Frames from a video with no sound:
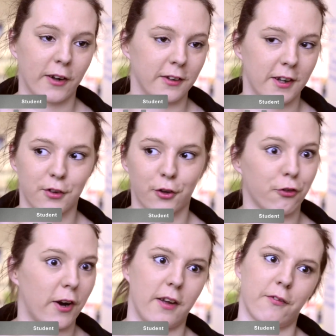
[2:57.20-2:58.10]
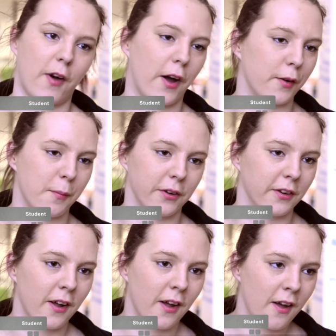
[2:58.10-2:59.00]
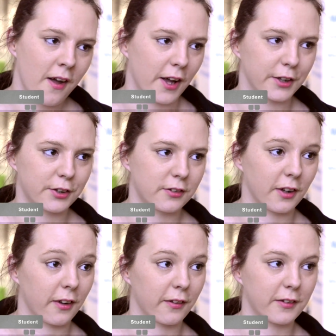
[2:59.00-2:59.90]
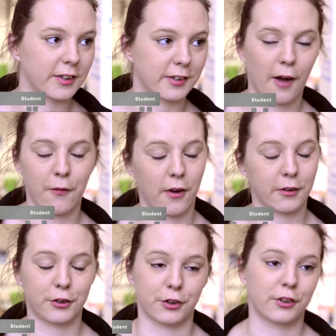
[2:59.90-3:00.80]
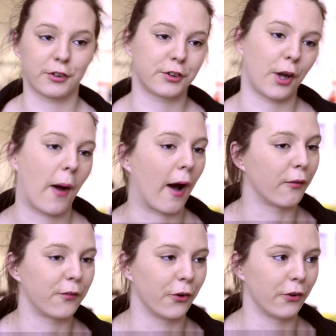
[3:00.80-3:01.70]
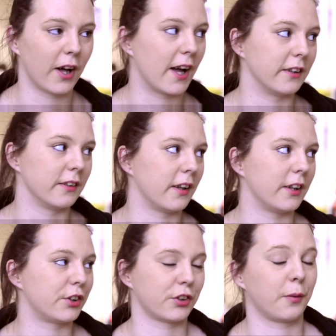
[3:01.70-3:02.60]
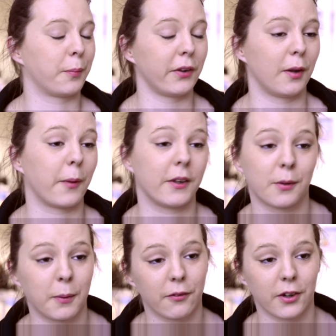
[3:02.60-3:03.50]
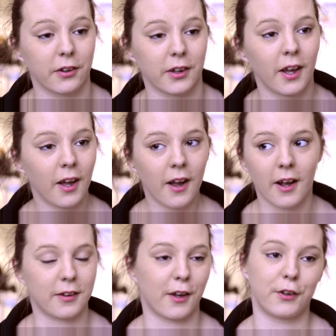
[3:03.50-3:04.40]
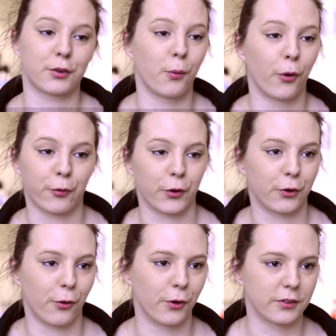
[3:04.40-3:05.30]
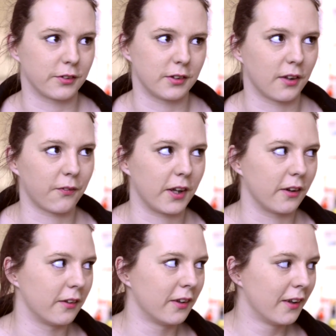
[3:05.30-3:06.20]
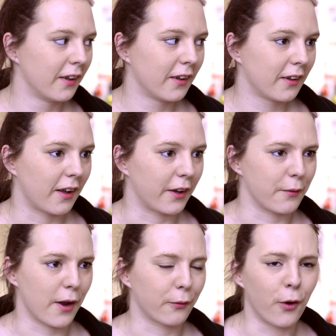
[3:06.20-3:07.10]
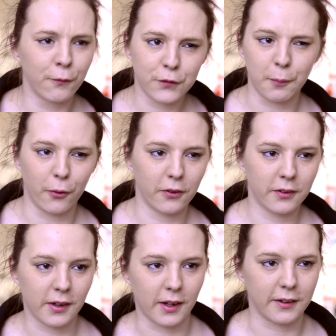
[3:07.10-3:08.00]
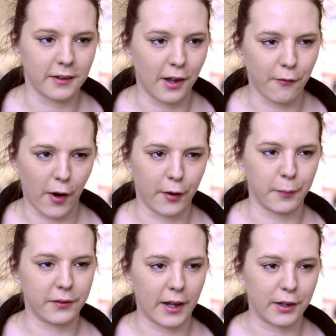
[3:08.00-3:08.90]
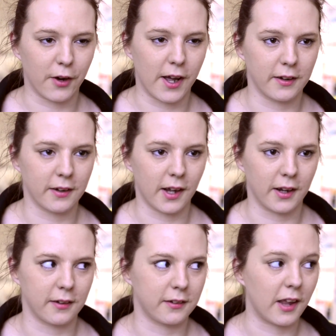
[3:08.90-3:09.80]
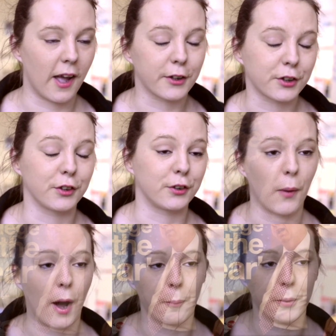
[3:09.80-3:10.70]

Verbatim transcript: It's a great environment. It's the, the staff are just so helpful and it's just a brilliant place to be really. It's like walk through the doors and you feel, I don't know, comfortable in the environment that you're in and they actually do help